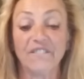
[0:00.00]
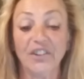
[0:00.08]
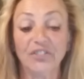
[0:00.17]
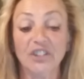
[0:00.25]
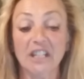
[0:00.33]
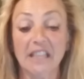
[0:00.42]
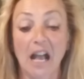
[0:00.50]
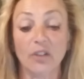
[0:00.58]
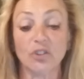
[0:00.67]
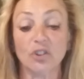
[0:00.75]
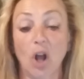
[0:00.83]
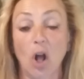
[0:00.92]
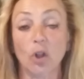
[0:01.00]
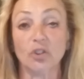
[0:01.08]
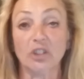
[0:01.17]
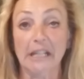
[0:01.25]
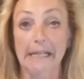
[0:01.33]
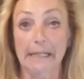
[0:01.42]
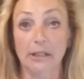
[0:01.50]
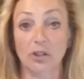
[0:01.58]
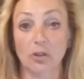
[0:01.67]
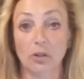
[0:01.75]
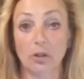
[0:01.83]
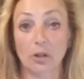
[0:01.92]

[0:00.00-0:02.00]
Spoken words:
$50,000 each